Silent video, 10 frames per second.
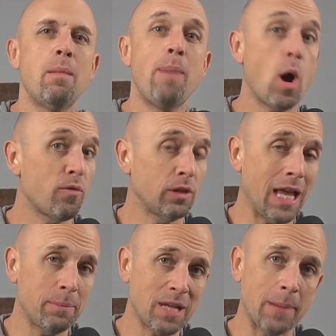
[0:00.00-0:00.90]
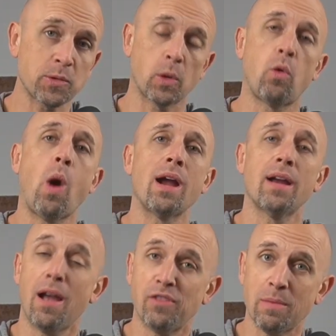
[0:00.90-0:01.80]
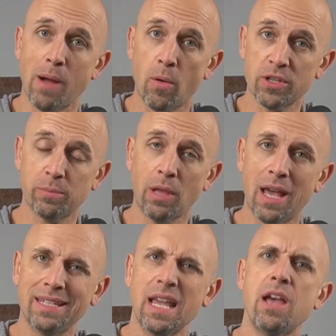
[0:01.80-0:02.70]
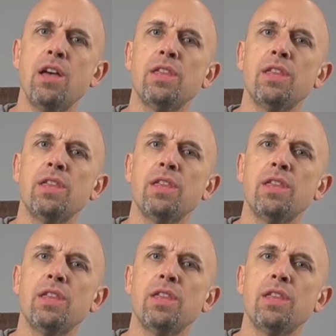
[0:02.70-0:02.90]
Powerful laptops require hefty power supplies.